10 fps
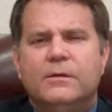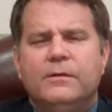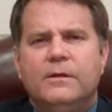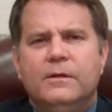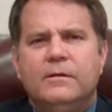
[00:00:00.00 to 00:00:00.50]

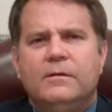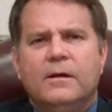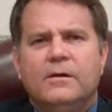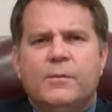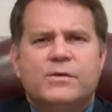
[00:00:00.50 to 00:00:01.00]
The
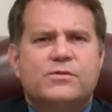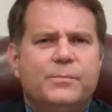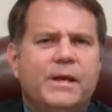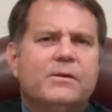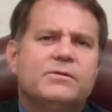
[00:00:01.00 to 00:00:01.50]

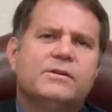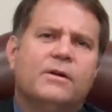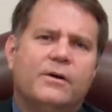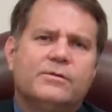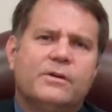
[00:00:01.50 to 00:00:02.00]
Commissioner
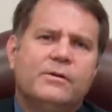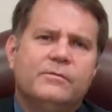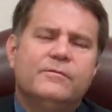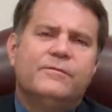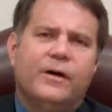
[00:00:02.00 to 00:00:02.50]
Peterson
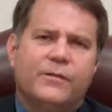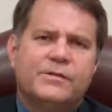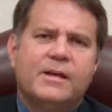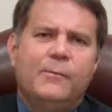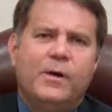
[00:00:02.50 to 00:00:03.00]
also felt the
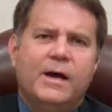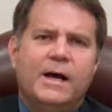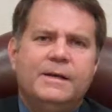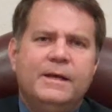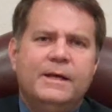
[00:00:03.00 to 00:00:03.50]
same way
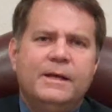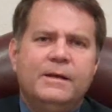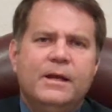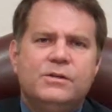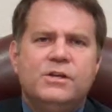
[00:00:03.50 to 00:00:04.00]
I did,
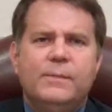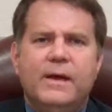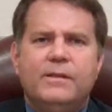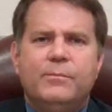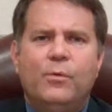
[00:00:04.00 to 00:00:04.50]
and she
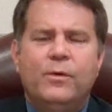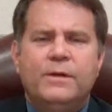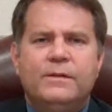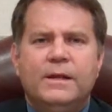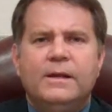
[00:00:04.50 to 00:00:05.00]
made the
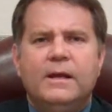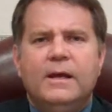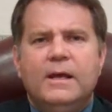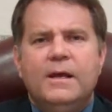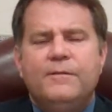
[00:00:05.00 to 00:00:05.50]
point that
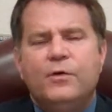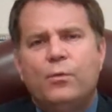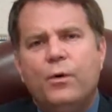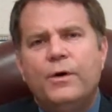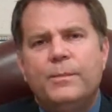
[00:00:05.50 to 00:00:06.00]
if
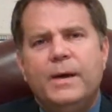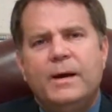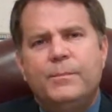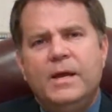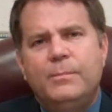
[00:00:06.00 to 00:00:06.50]
you're worried
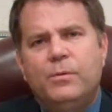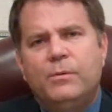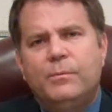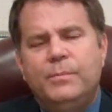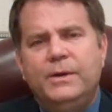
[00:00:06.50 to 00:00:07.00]
about
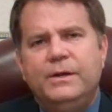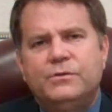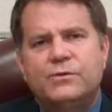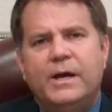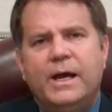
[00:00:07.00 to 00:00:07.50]
people
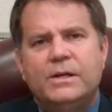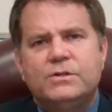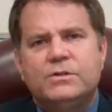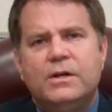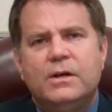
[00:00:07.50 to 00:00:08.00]
putting
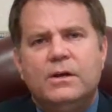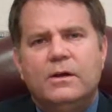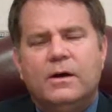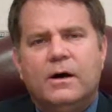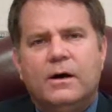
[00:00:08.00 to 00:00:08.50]
trash,
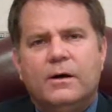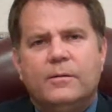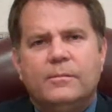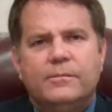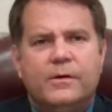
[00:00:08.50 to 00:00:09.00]

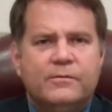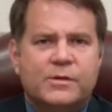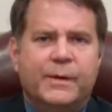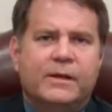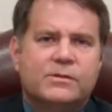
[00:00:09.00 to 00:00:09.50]

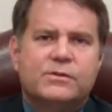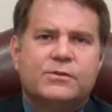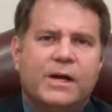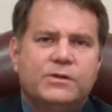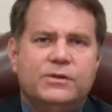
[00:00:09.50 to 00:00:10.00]
someone else's
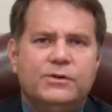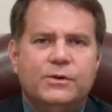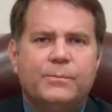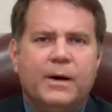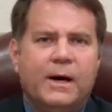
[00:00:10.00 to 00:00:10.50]
trash in
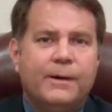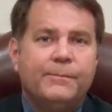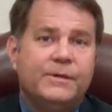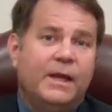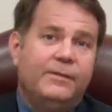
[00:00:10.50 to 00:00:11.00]
your
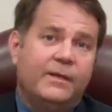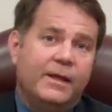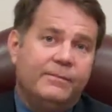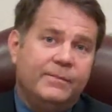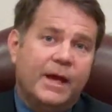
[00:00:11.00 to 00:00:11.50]
pile
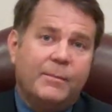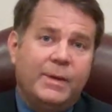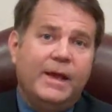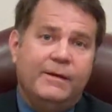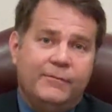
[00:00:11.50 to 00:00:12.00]
and not
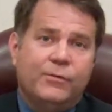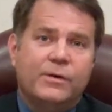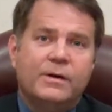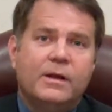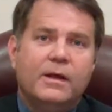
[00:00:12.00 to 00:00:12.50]
paying
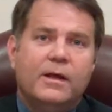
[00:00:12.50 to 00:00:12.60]
for it,